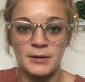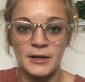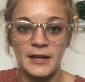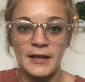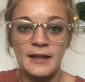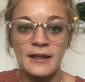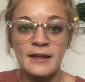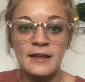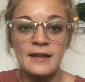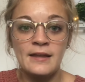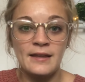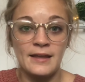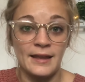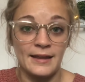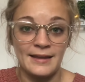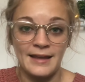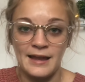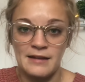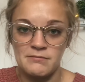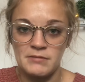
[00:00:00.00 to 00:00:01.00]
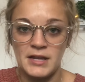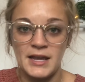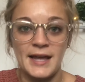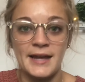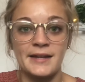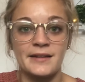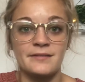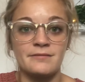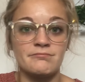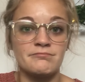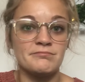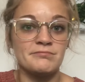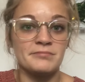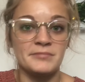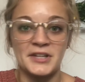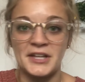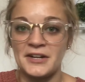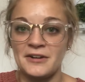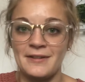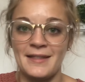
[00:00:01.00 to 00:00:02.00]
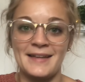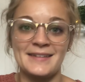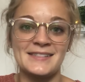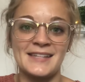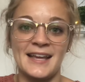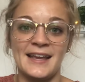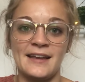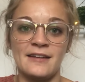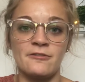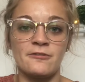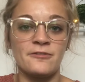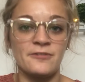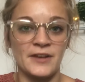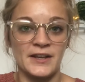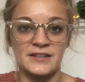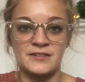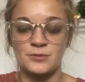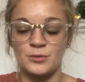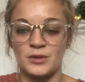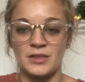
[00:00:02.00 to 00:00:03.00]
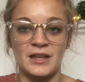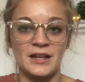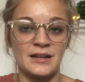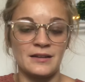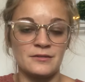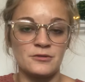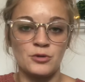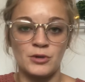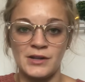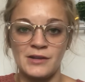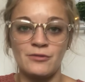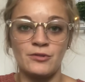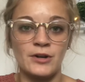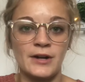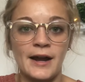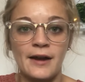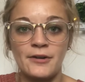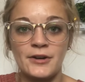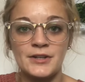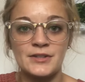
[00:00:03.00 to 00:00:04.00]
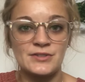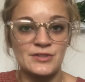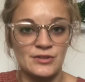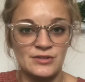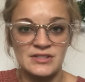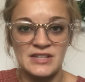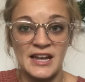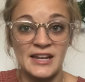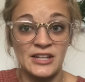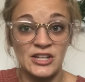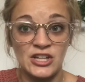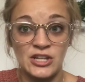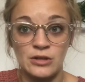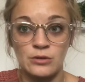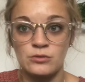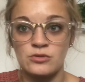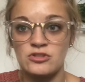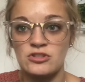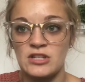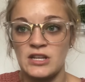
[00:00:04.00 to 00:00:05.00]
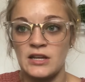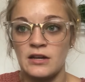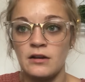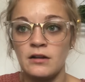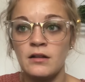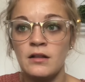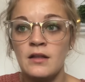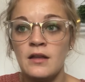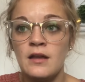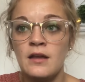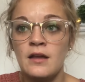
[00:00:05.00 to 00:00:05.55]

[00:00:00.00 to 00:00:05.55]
But it can be added later that day and fixed within 24 hours, so it's not a huge deal.